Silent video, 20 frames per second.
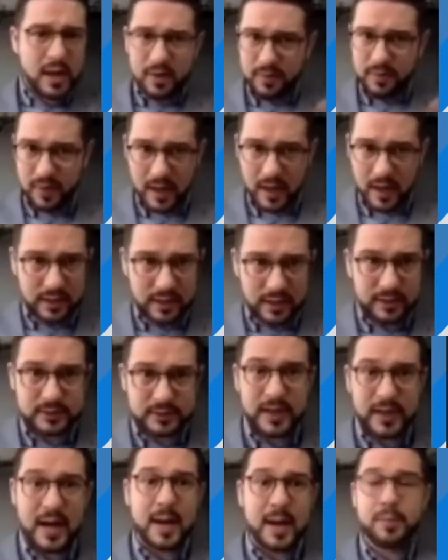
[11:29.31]
finding
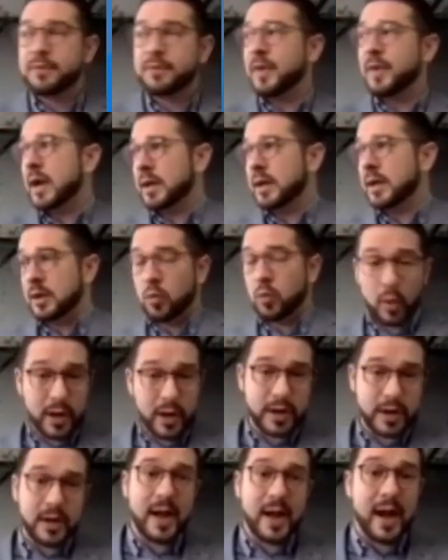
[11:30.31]
time, finding
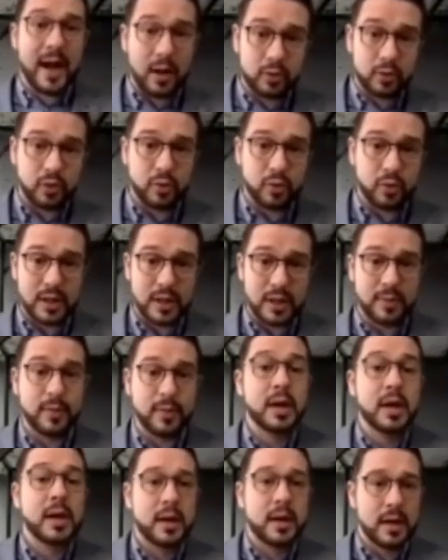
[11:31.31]
where and how to read
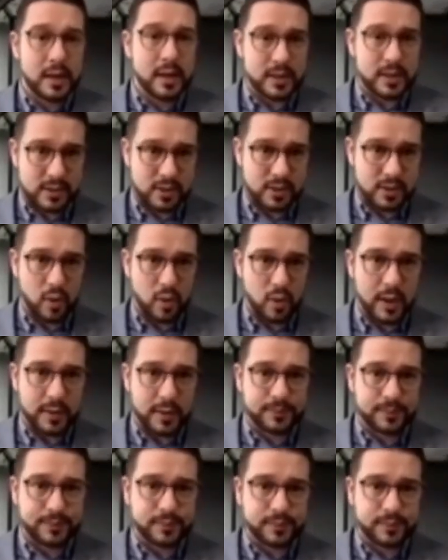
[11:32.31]
them, and so on.